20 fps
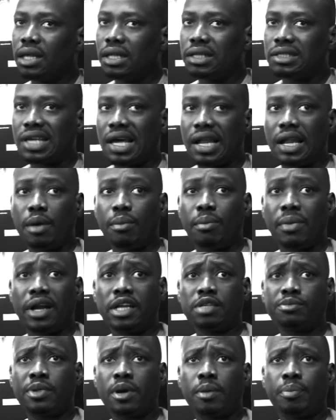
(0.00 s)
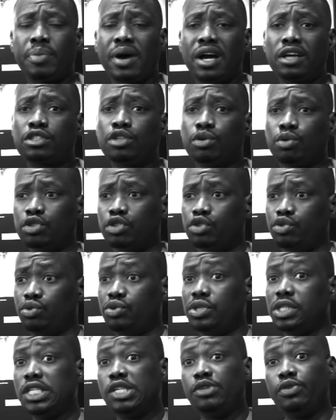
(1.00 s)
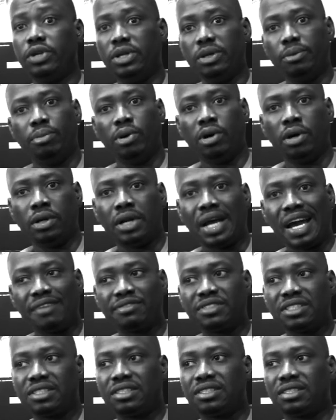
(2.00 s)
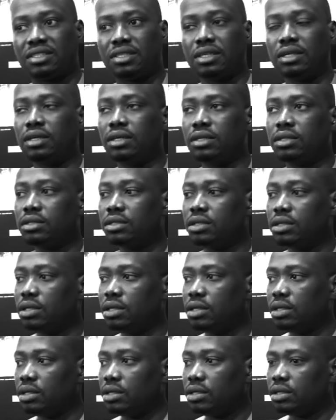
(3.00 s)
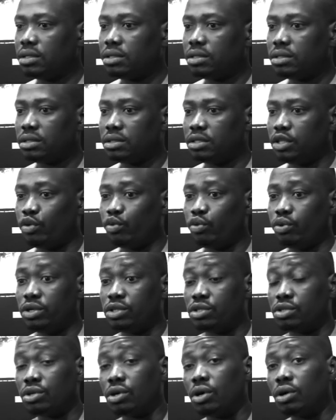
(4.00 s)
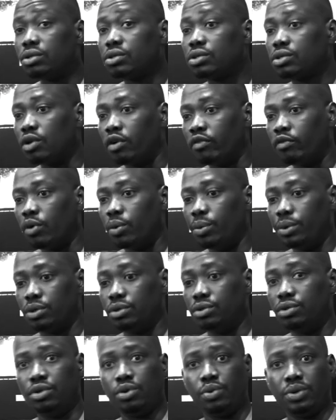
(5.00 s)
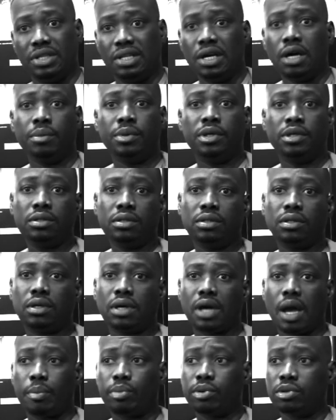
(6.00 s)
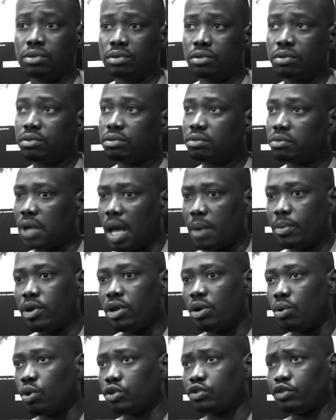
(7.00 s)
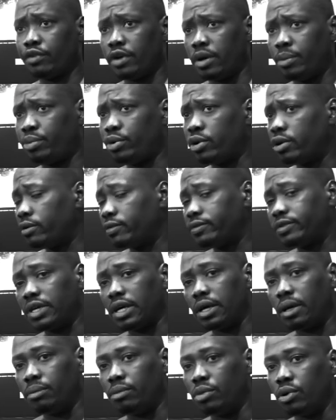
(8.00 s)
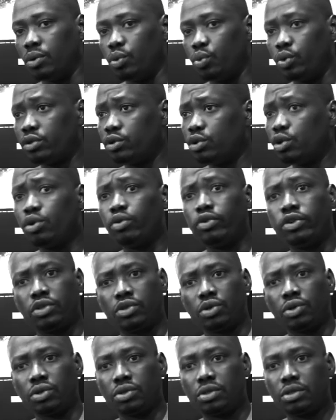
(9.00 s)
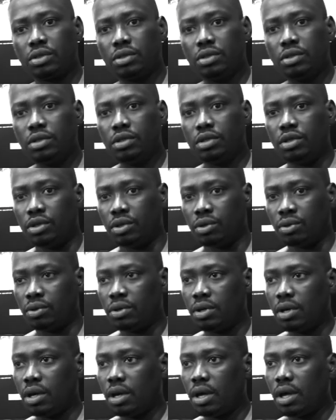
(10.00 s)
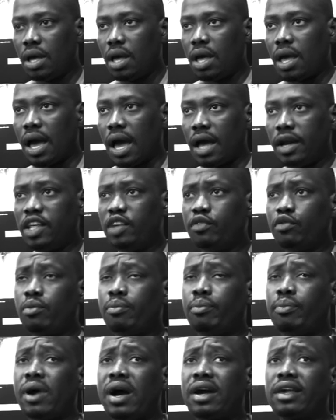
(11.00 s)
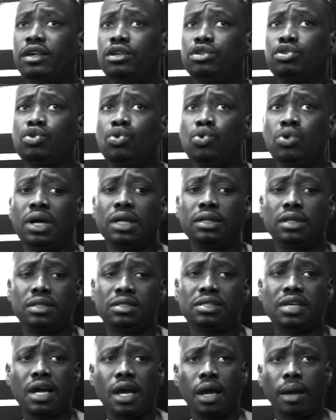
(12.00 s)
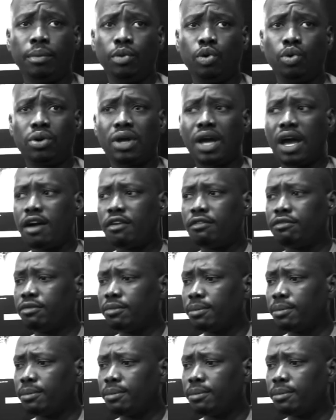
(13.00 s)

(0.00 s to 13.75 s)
talent management passion was really, really born. After seeing the results of what we could do with Dami happen, I mean, it was over a period of time, but with no resource, you know. And even back in school at the time, you would have,